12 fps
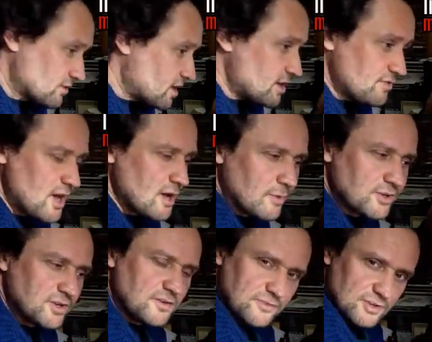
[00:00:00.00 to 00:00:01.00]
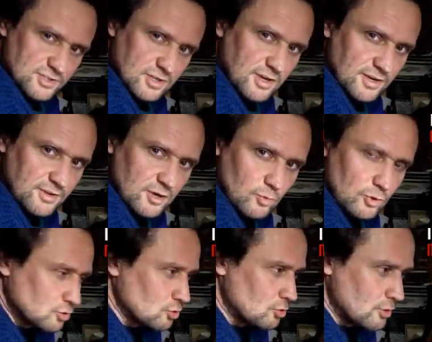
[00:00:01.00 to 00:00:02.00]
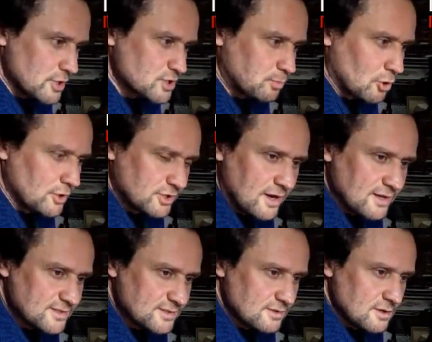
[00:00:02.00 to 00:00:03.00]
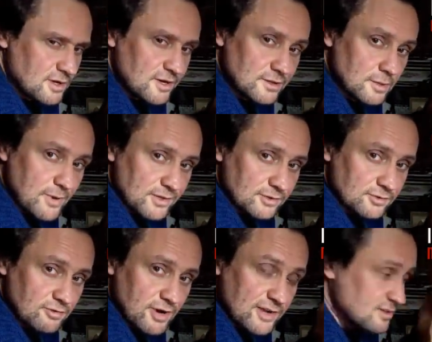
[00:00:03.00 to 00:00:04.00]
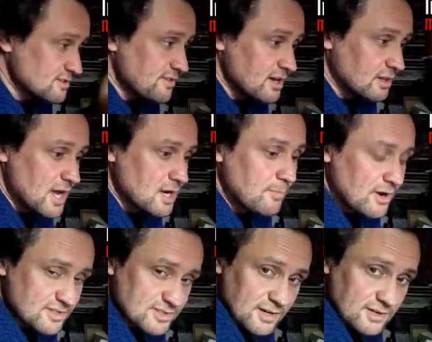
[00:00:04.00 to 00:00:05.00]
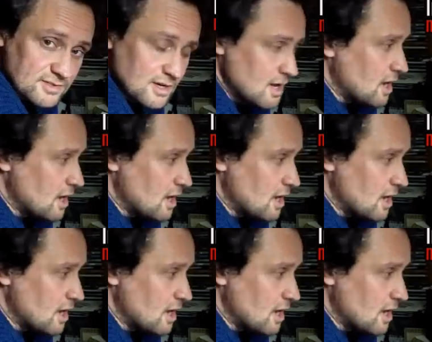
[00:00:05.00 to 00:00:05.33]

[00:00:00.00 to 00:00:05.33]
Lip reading: Their motive is clear. They want to exploit us, independent creators. They are like parasites.